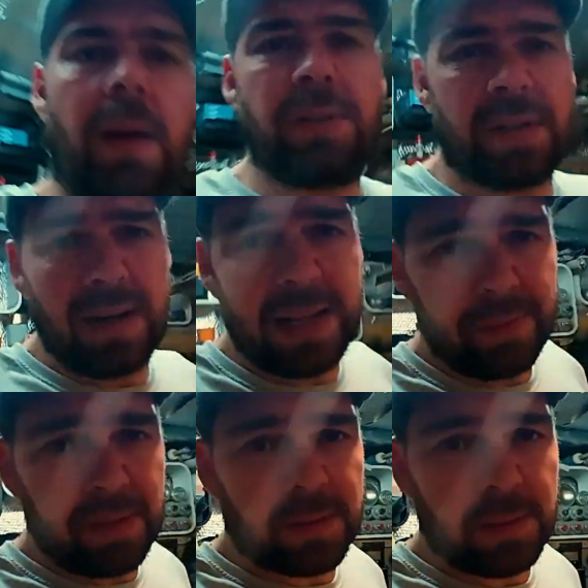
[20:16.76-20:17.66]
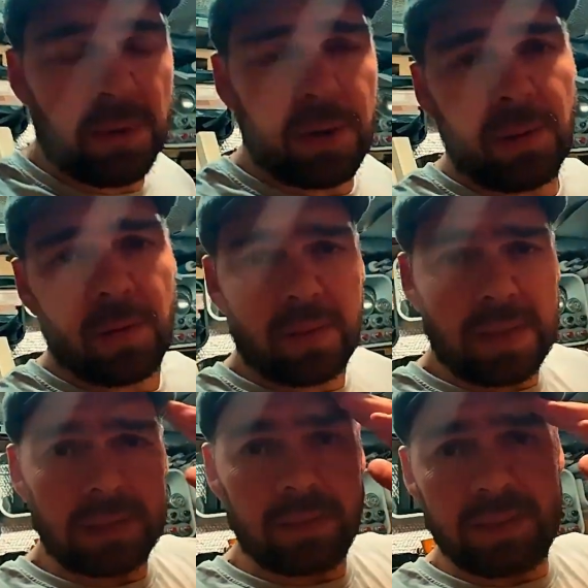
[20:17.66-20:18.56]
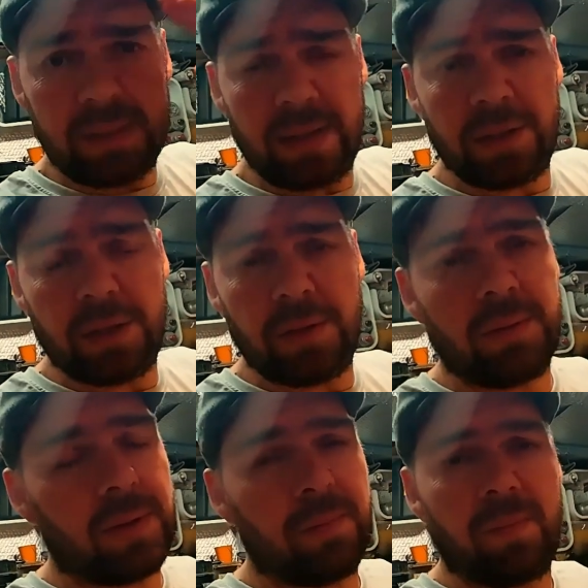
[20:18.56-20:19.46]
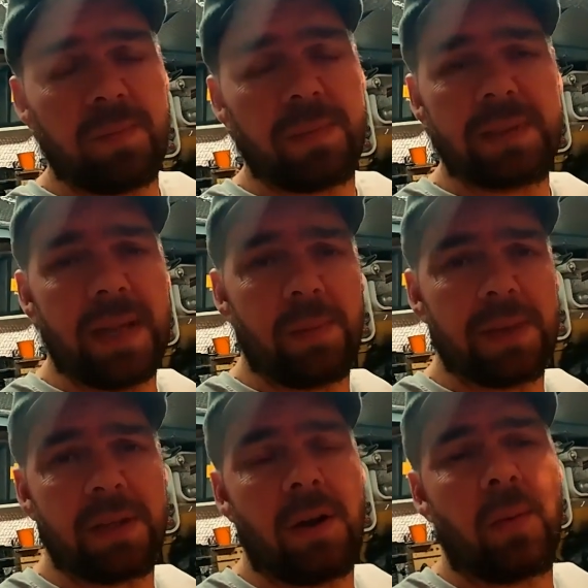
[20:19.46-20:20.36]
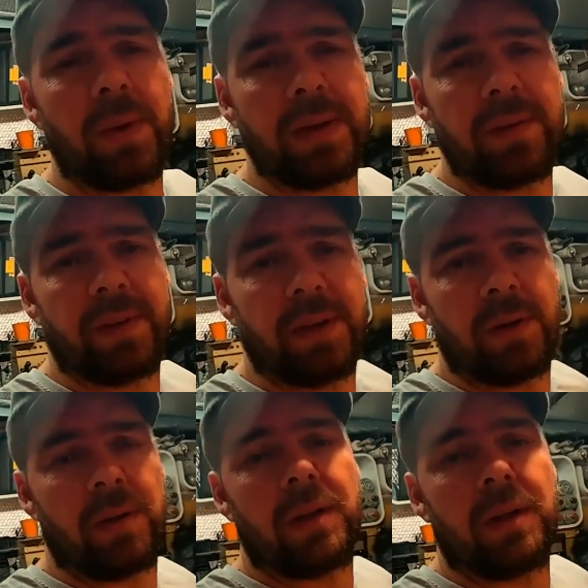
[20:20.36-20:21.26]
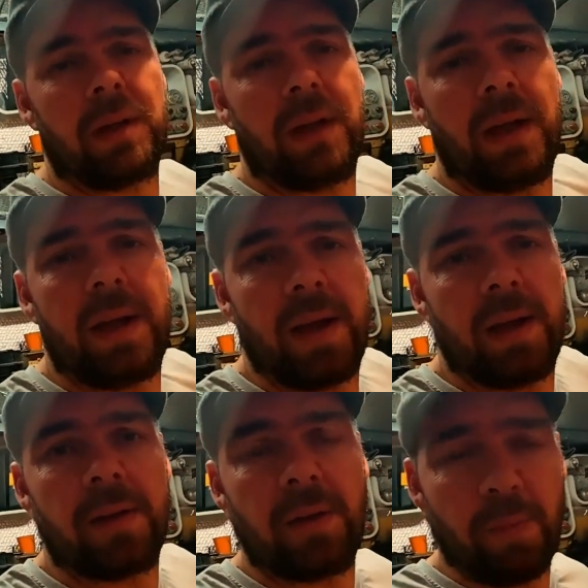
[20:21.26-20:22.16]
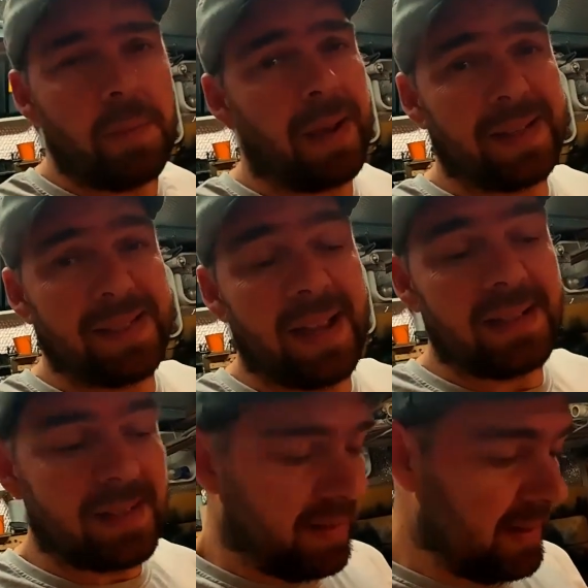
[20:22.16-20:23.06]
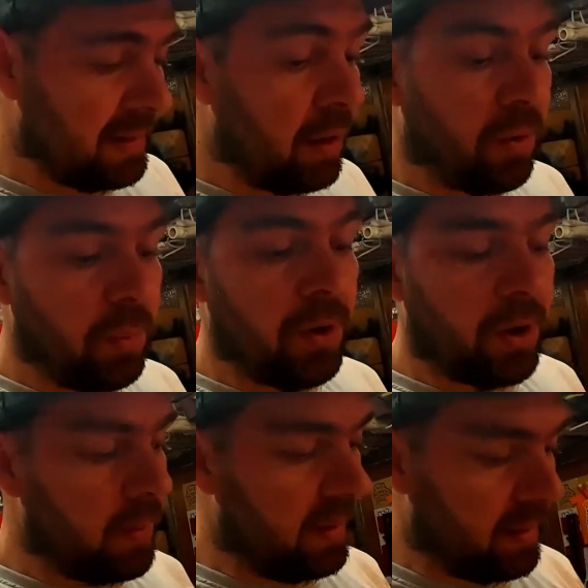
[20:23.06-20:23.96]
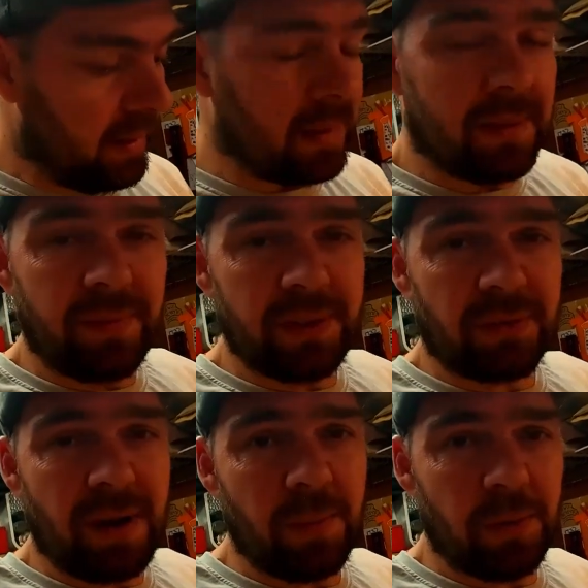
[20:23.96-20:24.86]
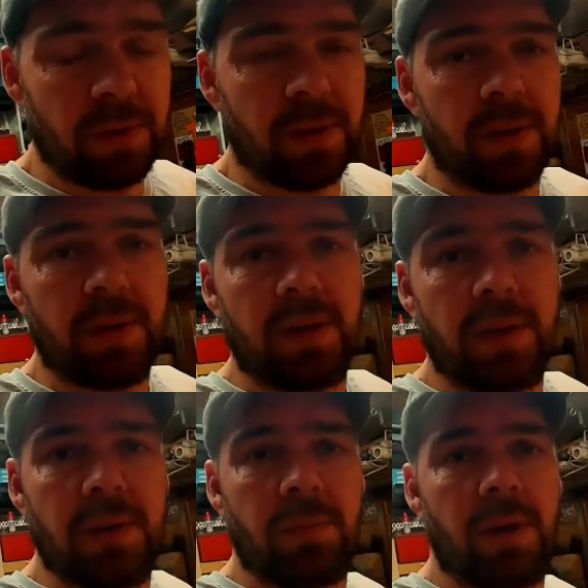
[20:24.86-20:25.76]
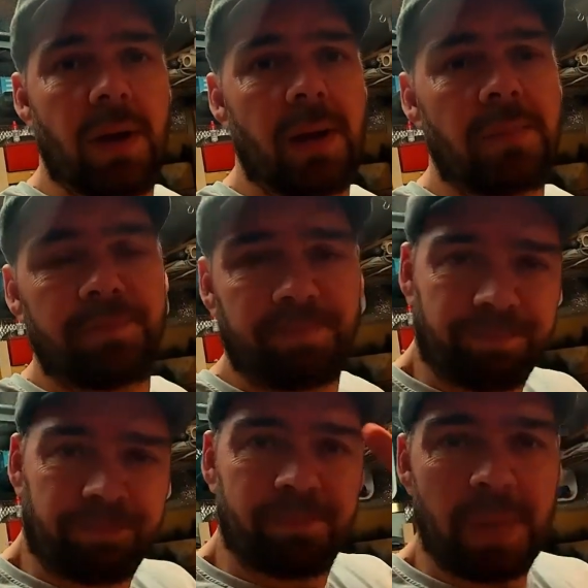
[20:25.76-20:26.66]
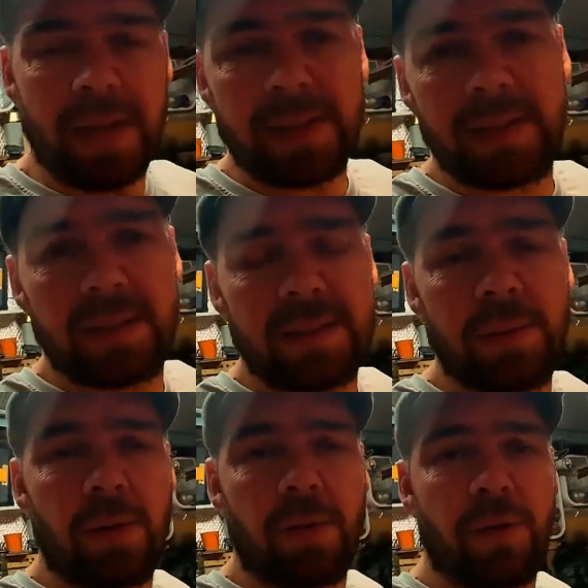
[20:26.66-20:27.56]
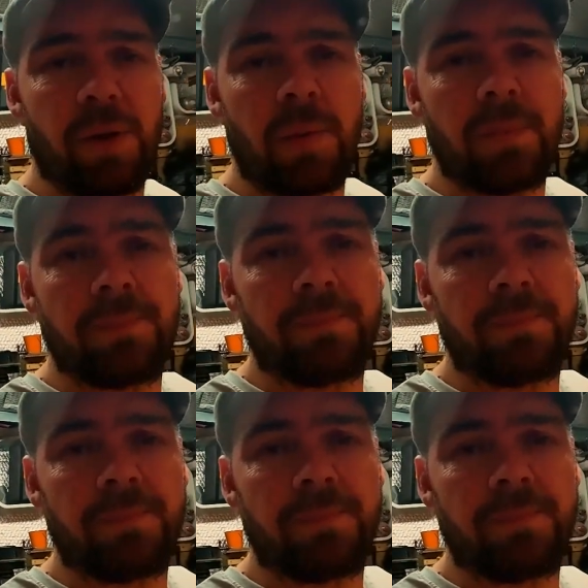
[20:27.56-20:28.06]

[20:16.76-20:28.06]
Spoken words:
I'm just going to leave till tomorrow. Thanks for staying tuned and staying with this long-winded video, and hope it makes sense. It's a lot of work going into this for scrap wood, but peace. See you on the third one.